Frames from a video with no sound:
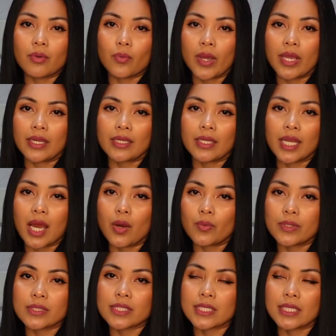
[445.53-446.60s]
when I
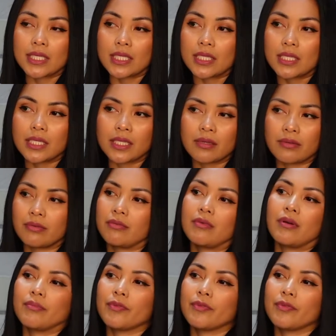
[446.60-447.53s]
was in, well,